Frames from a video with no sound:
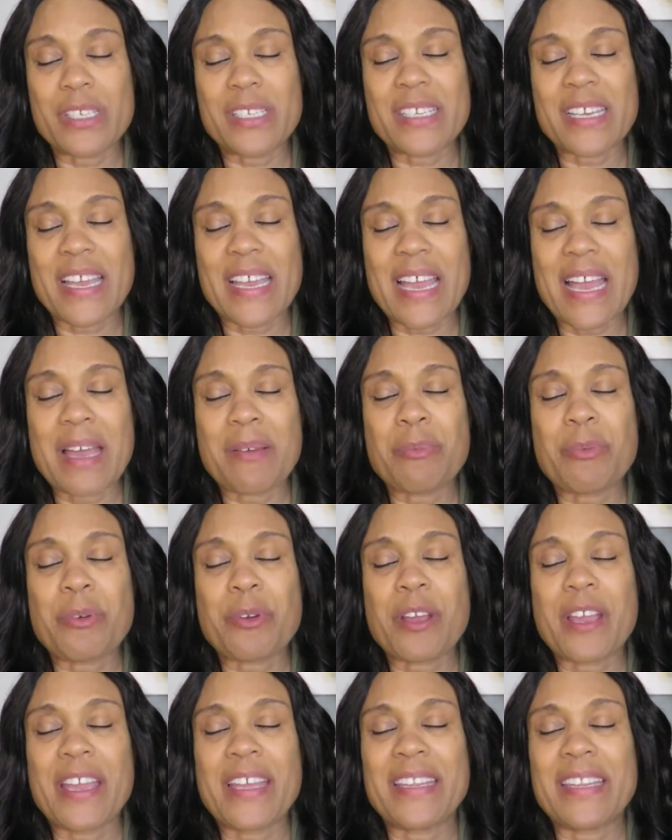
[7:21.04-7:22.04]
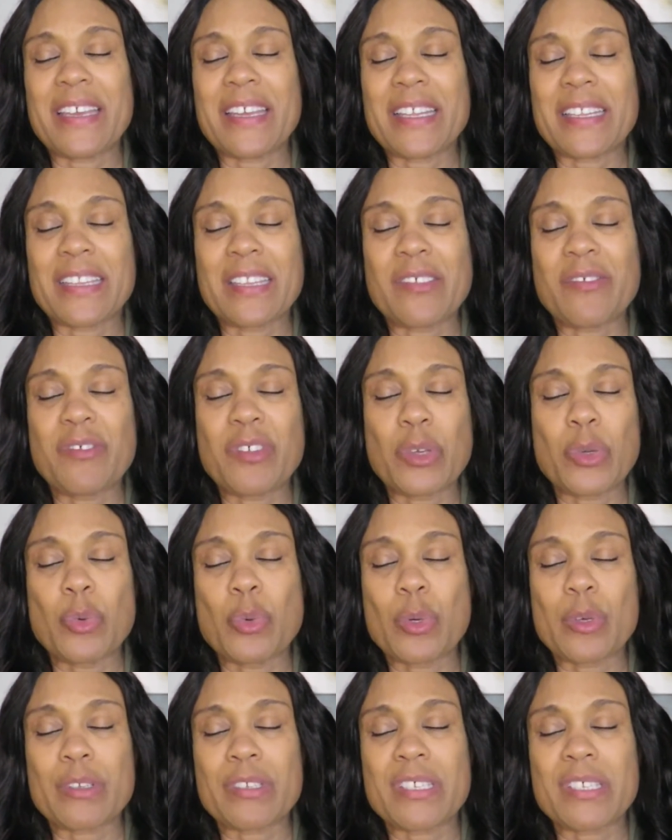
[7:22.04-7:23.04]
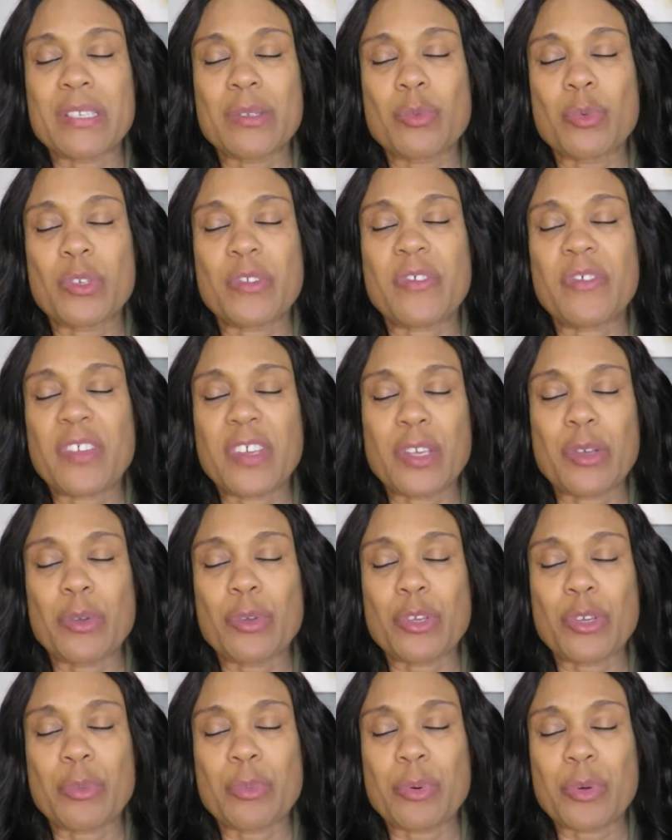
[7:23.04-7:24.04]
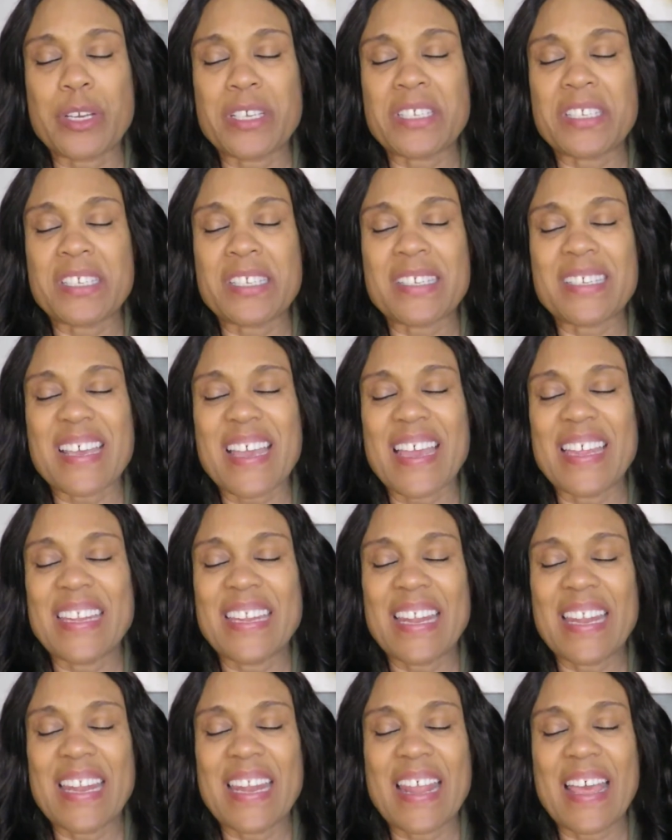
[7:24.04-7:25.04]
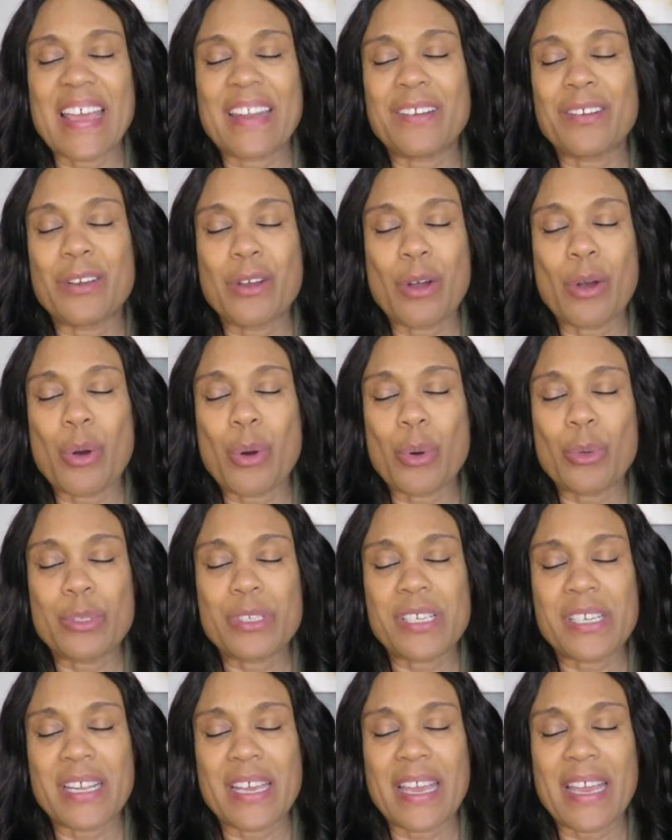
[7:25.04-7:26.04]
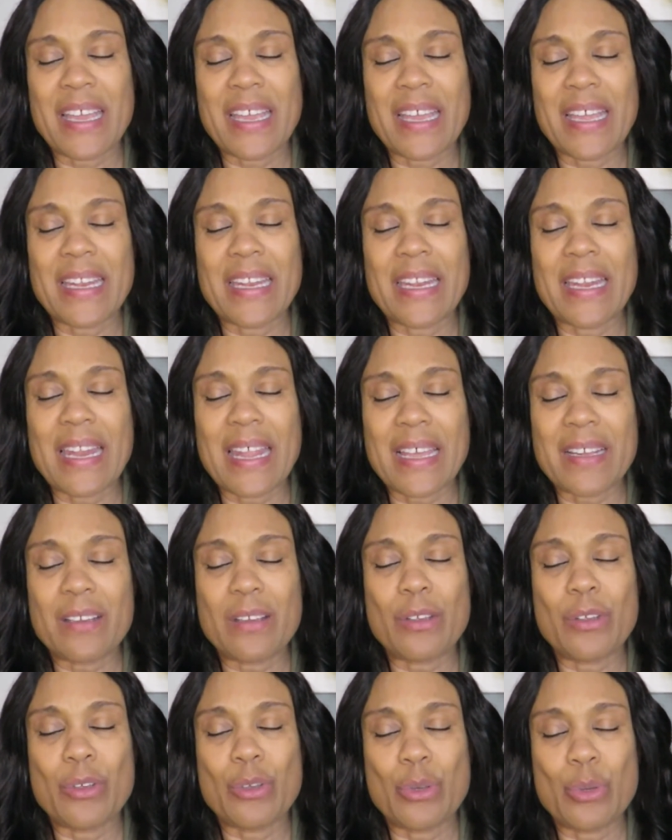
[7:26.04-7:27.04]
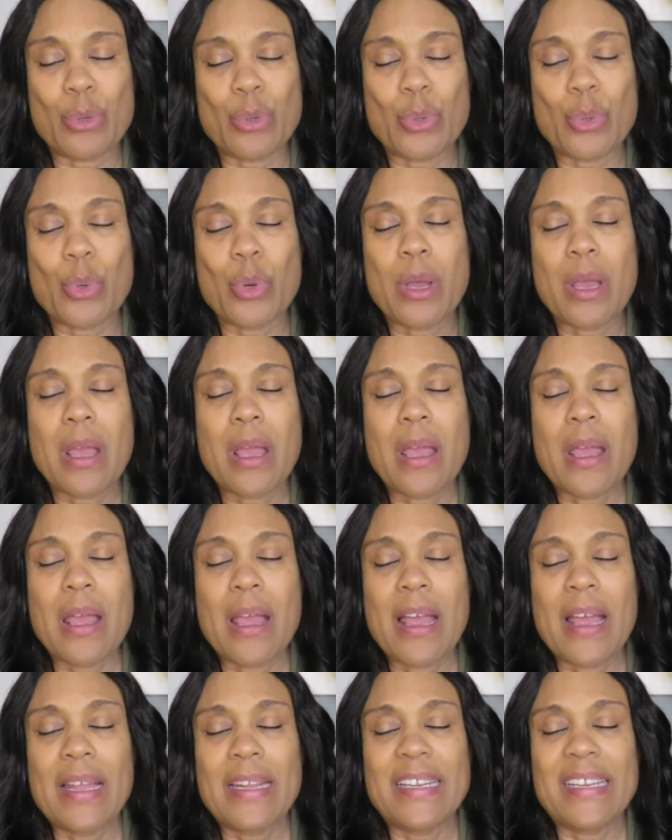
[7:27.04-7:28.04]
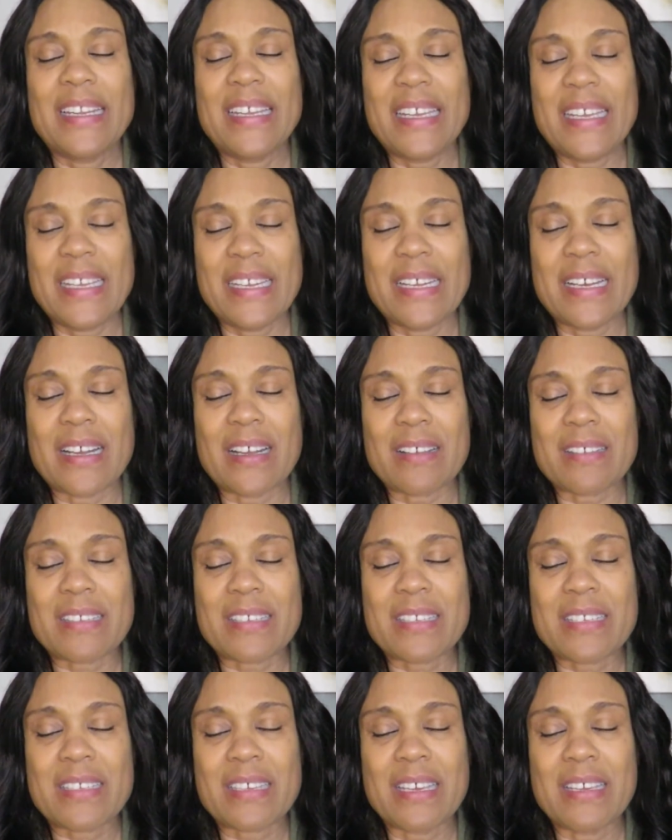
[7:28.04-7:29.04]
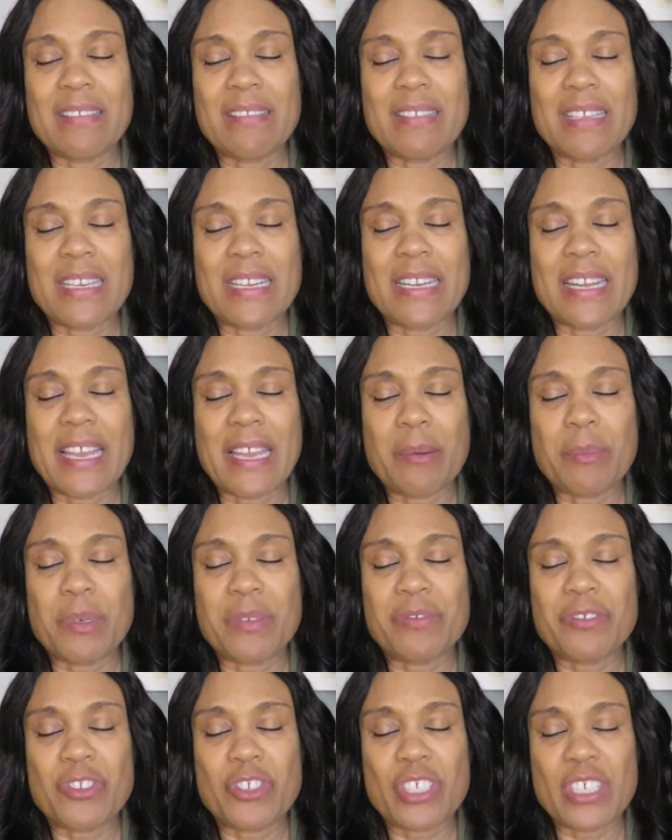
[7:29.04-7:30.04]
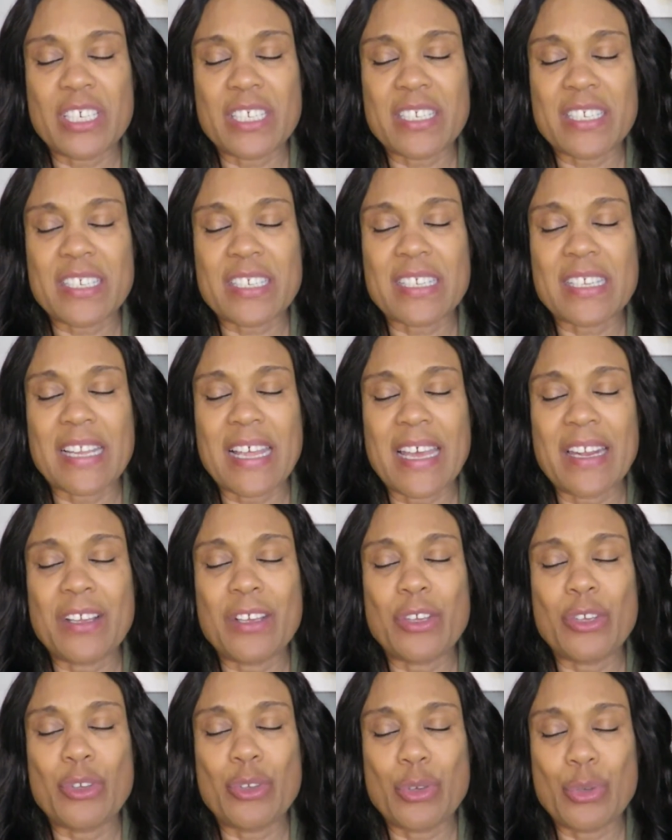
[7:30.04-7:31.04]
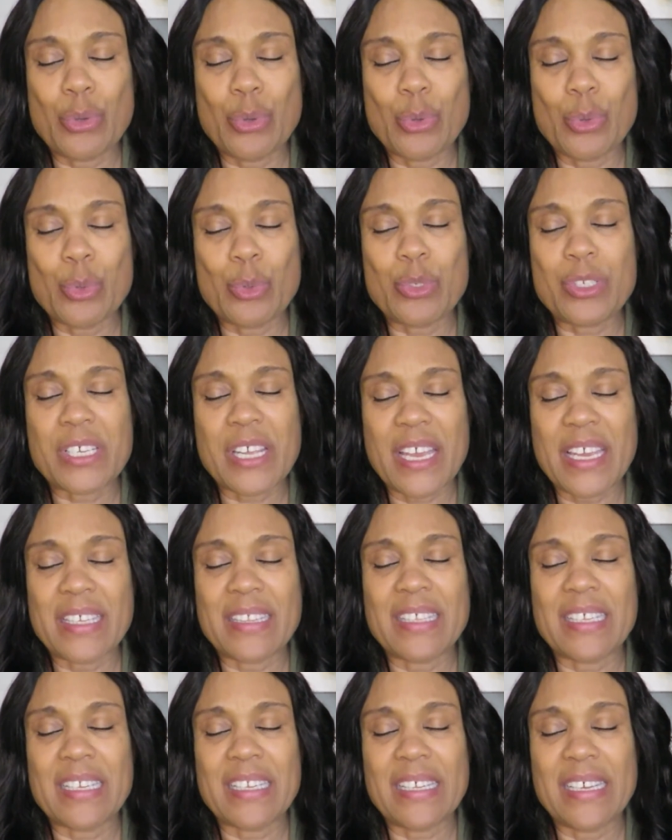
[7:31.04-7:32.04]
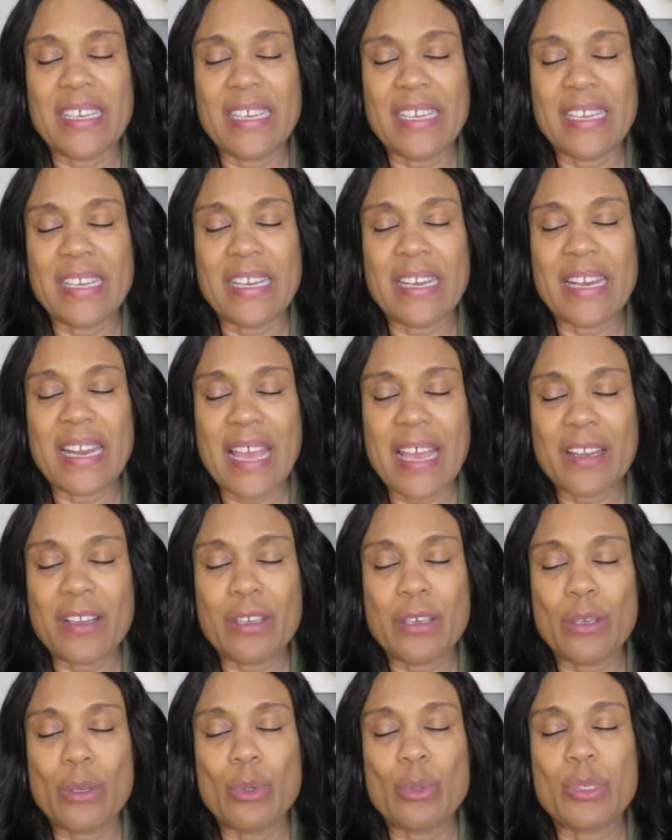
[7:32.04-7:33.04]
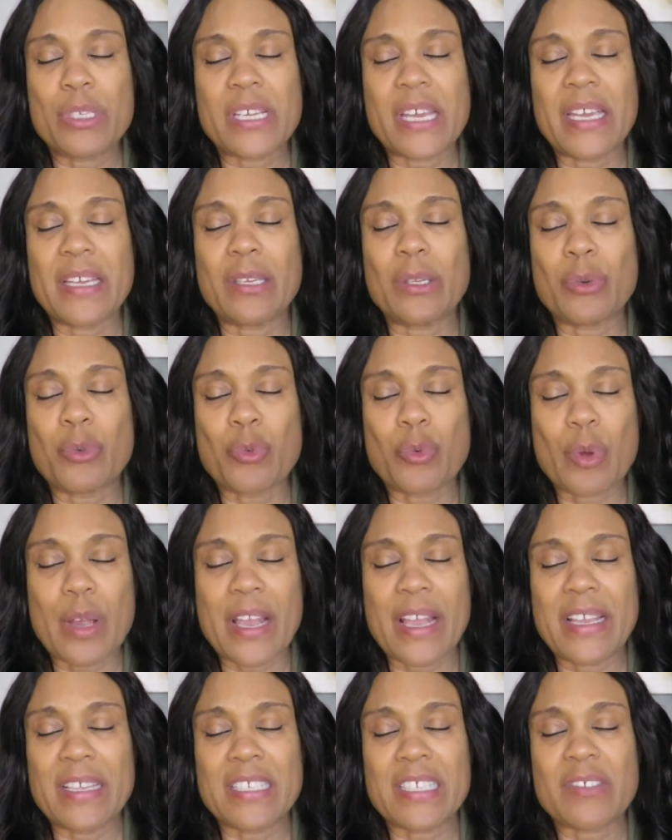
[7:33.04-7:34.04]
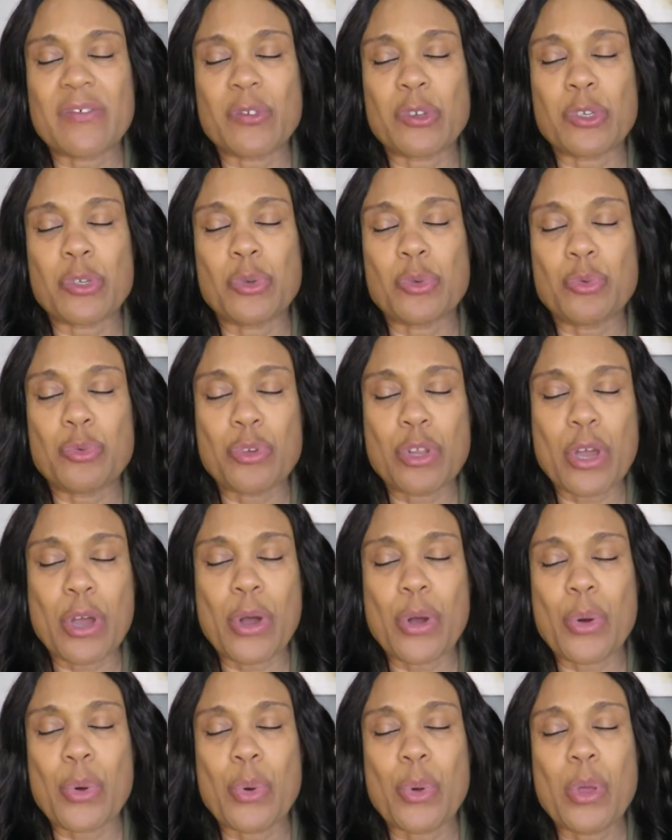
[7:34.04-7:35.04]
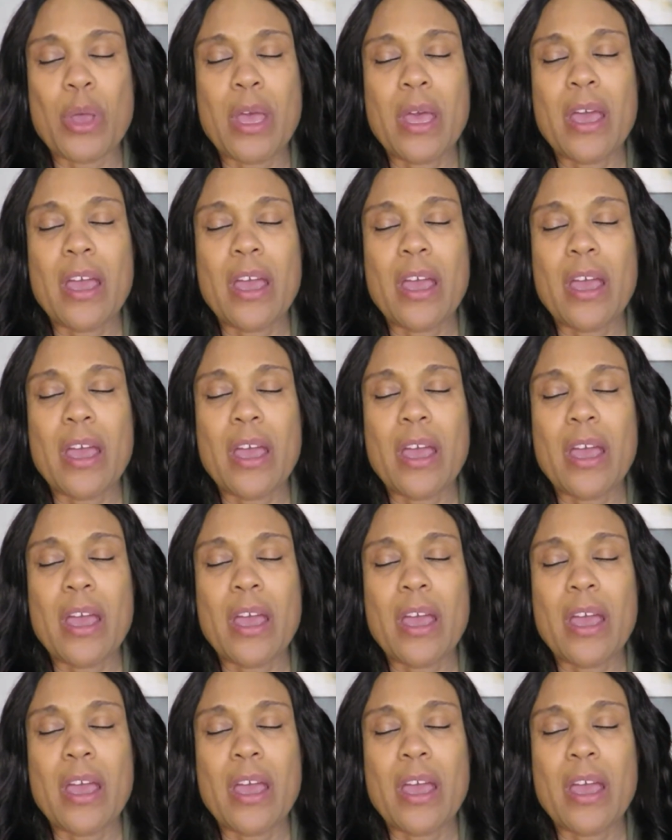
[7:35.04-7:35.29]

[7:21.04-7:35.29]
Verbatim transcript: today. I pray that the viewers would feel your presence and let go today and let you lead us in the name of Jesus. Let you take the lead. Let you take the reins, for you know